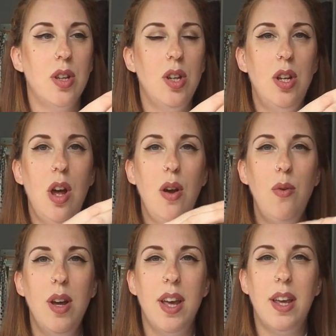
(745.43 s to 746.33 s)
you
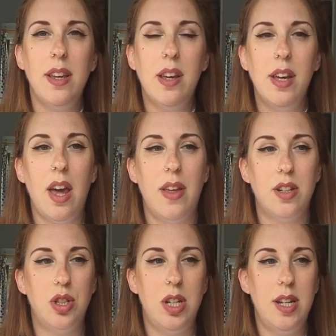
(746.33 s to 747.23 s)
know, you can get that
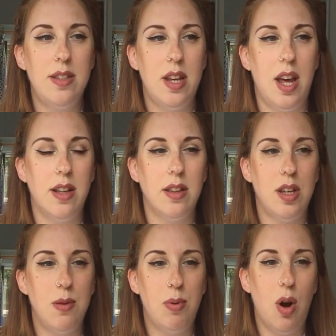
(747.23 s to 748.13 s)
sheeting that
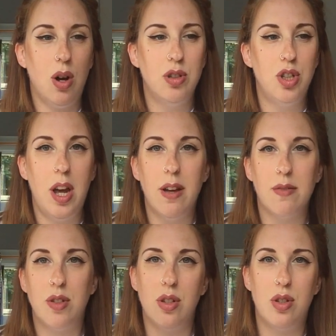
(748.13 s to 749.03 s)
you put on
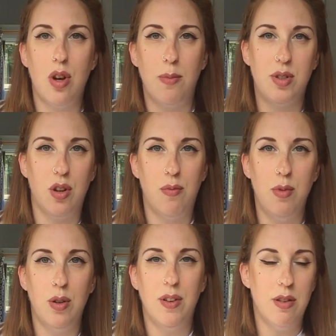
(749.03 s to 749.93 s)
shelves to stop stuff
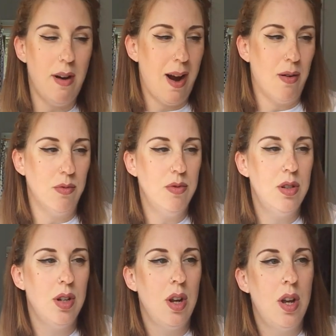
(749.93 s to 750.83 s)
moving around.
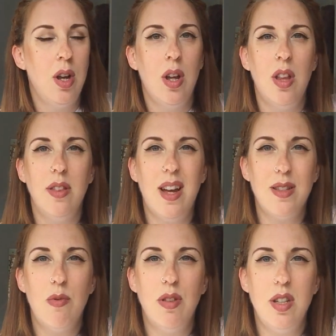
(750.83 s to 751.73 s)

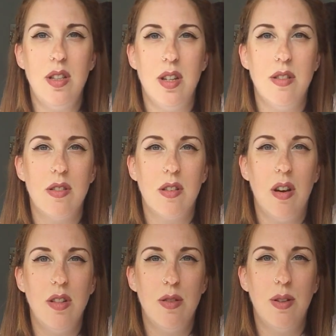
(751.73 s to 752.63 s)
That's what this is, cut
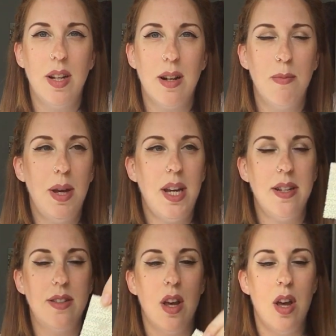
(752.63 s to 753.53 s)
into a little
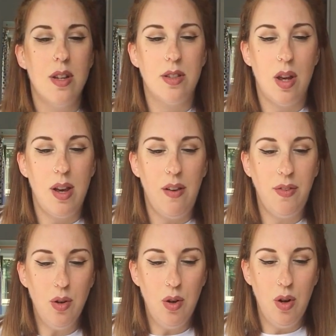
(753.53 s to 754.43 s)
piece. So if
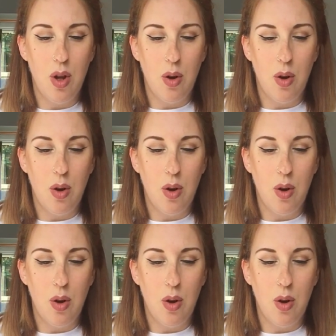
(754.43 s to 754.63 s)
you're